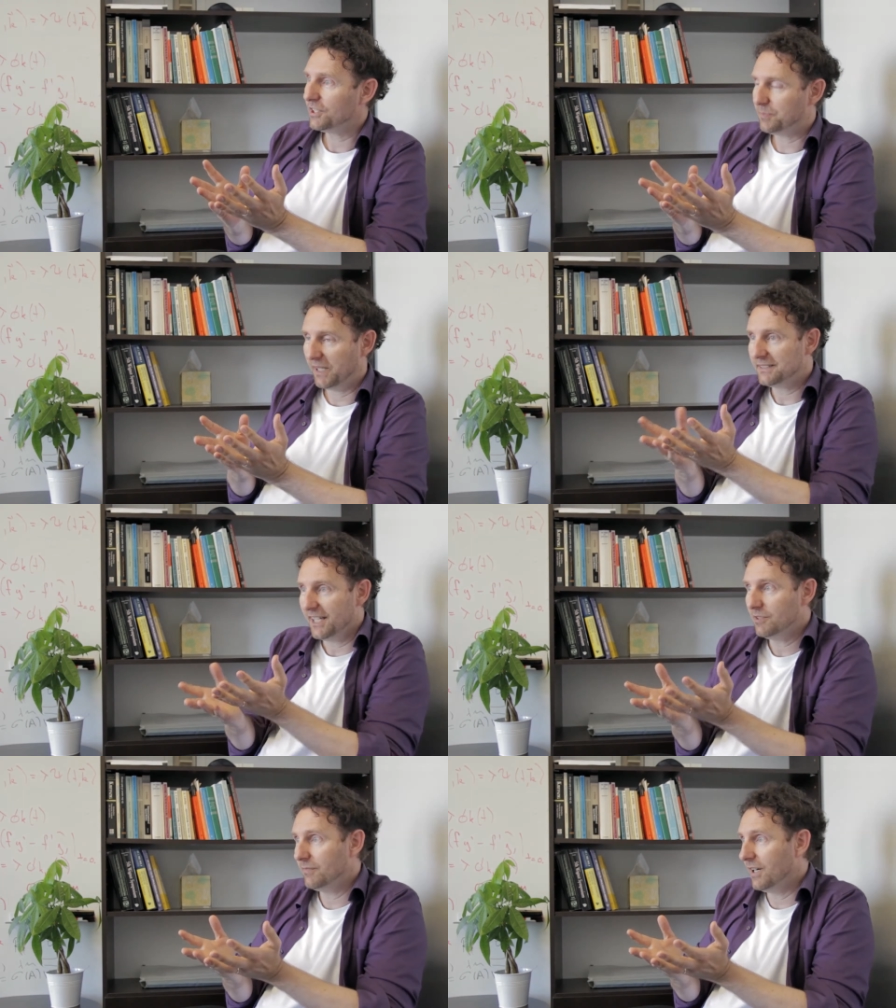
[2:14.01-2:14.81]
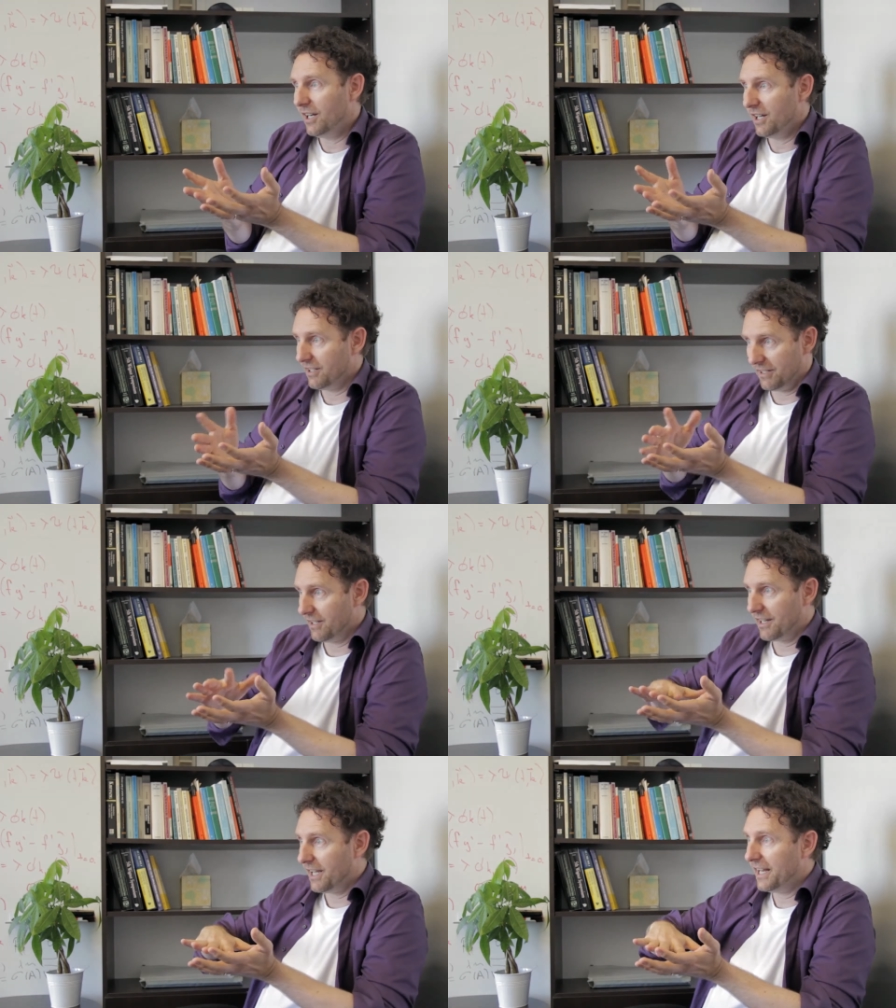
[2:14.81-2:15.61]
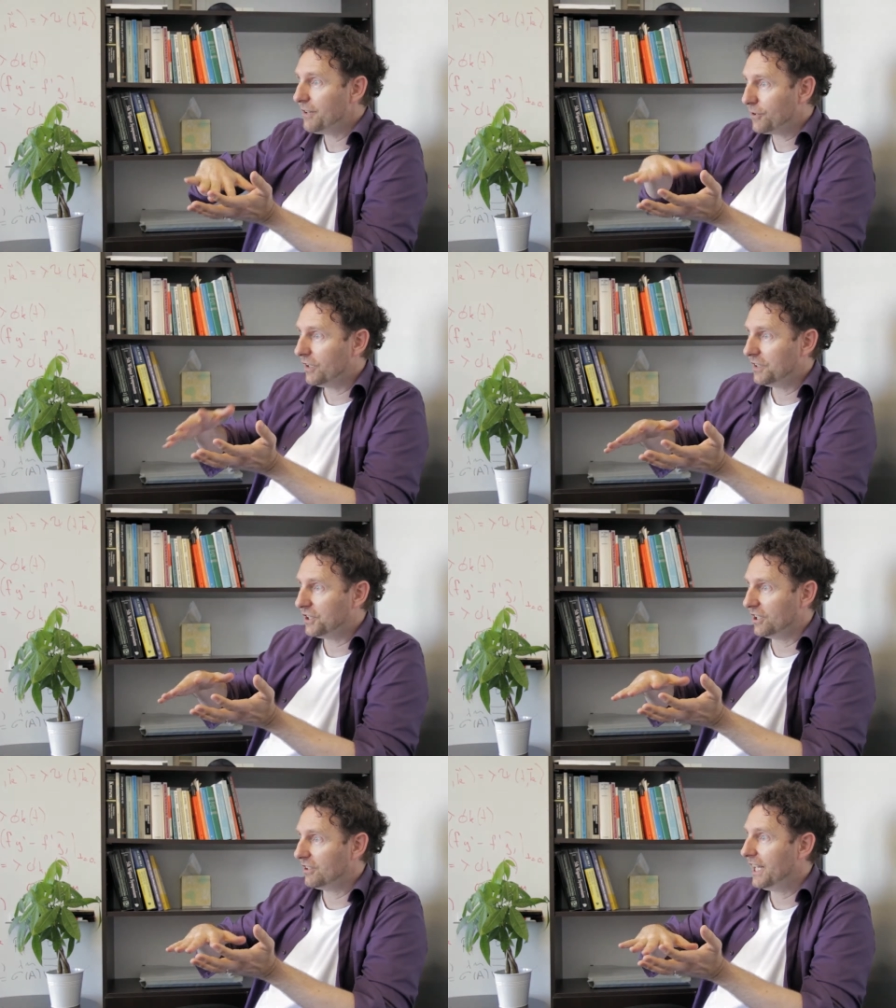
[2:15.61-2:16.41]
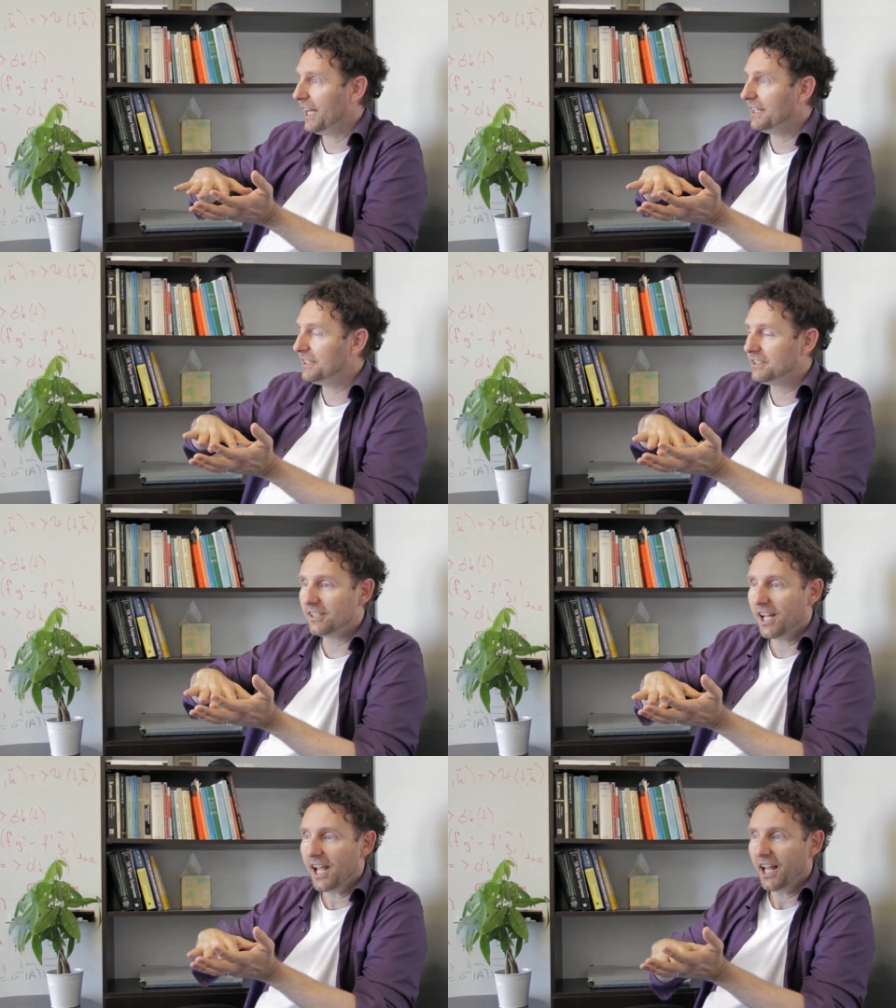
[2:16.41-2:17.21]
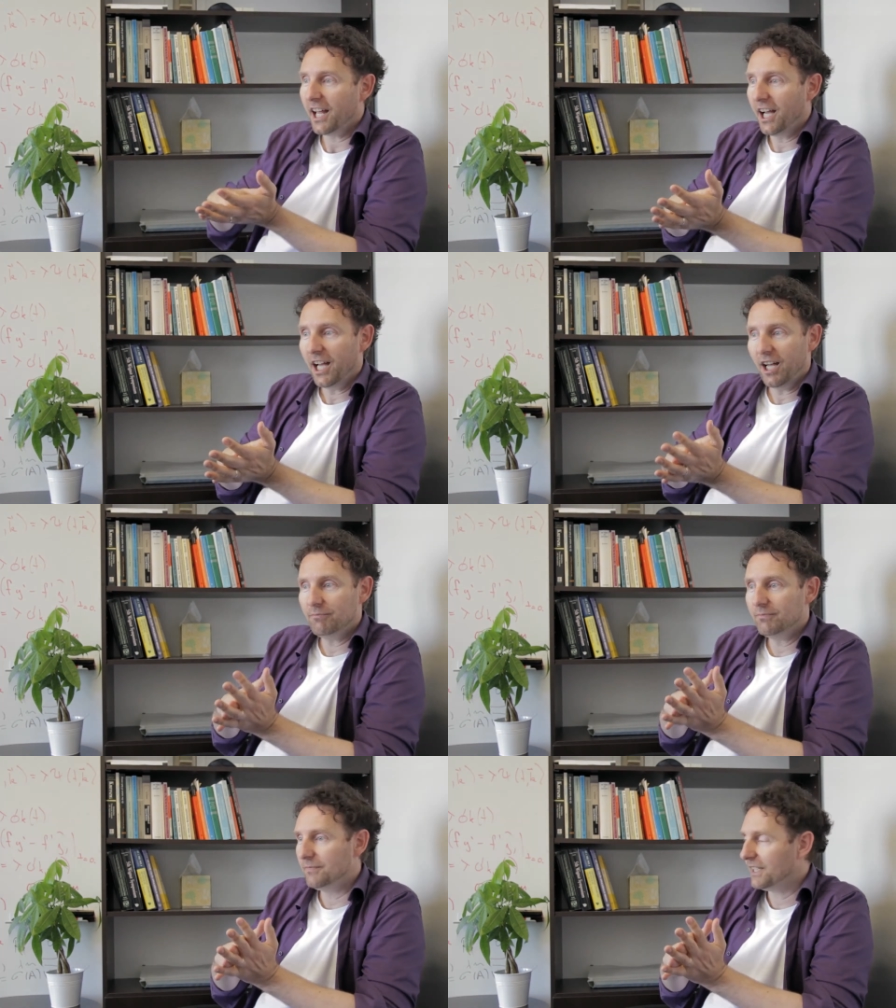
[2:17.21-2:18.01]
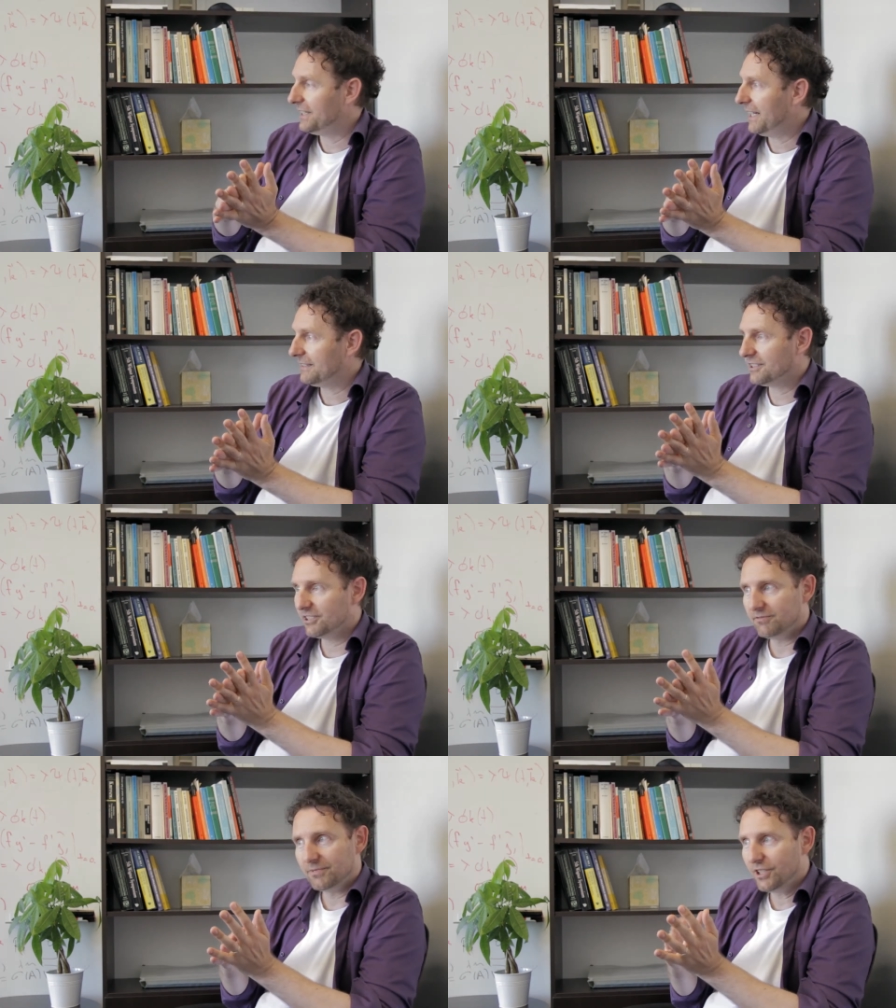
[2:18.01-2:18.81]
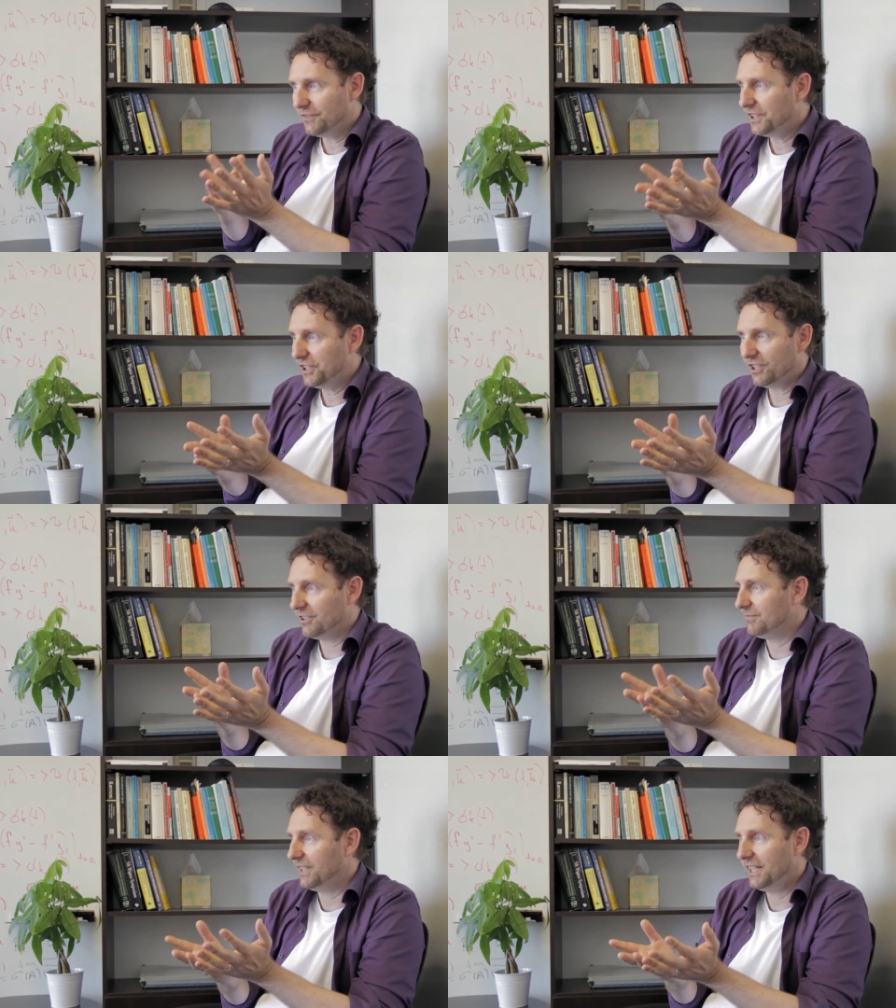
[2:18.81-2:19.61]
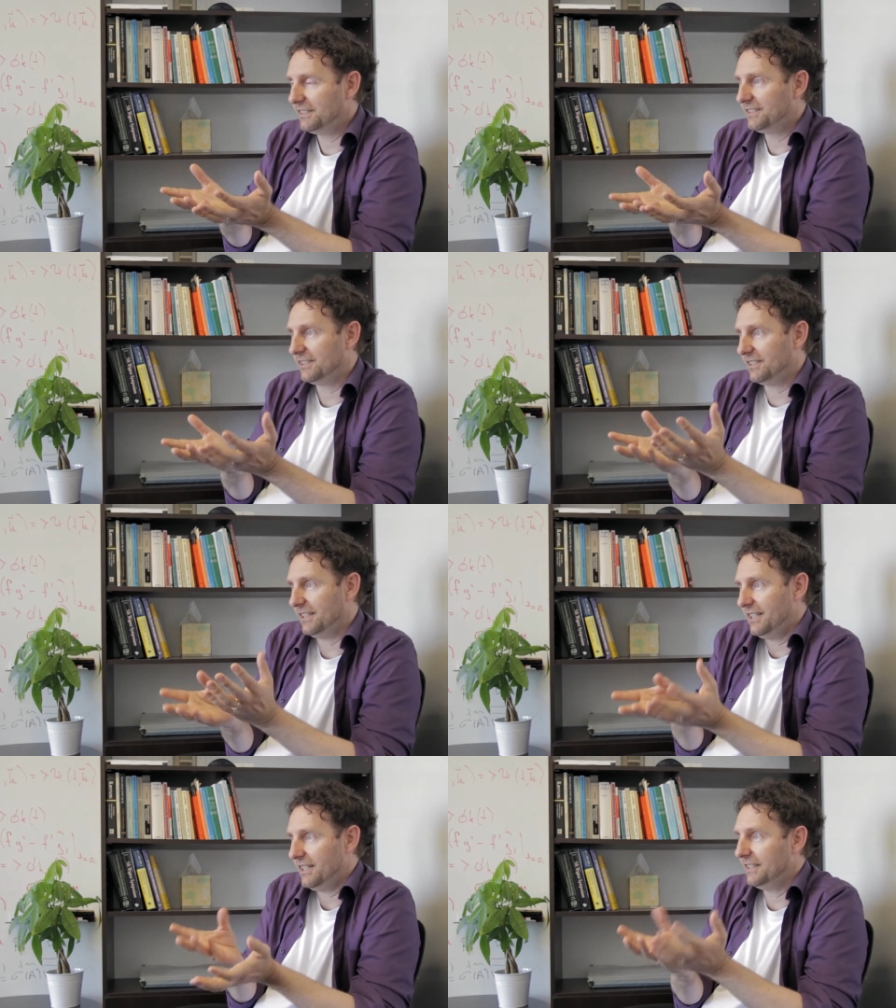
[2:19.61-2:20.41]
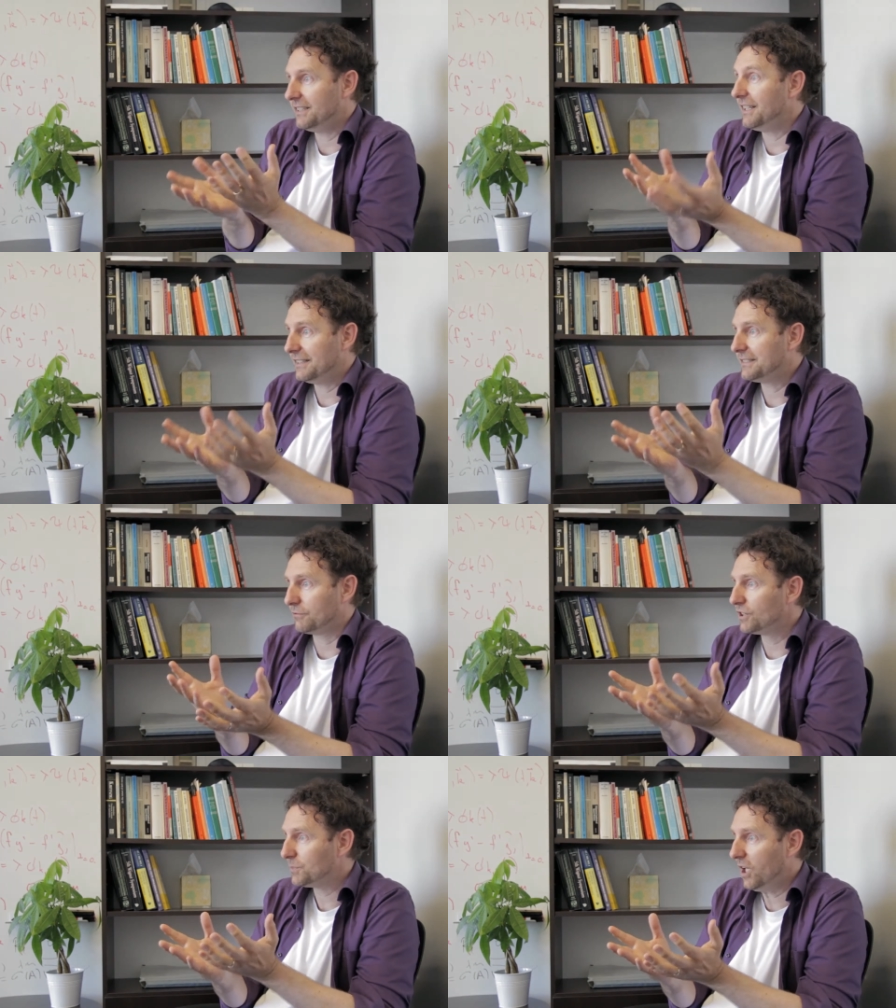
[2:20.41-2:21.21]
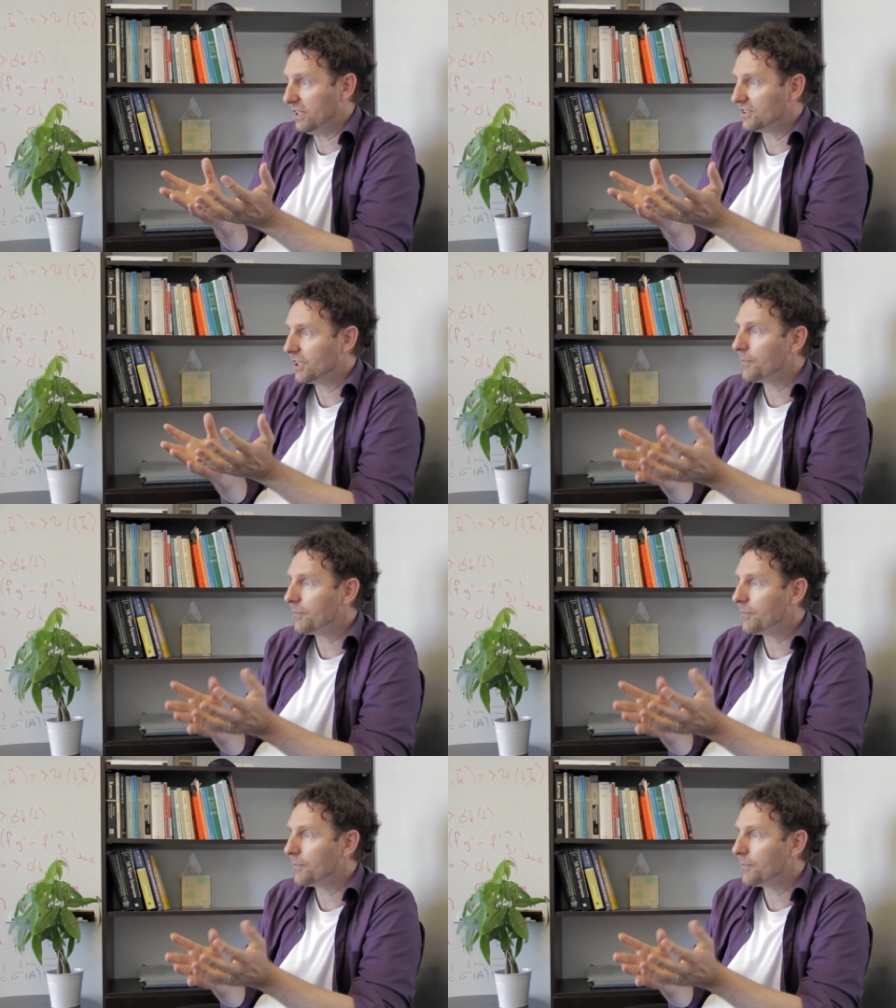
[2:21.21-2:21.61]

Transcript: Space time can have curvature, and um, that curvature is uh, an elastic response.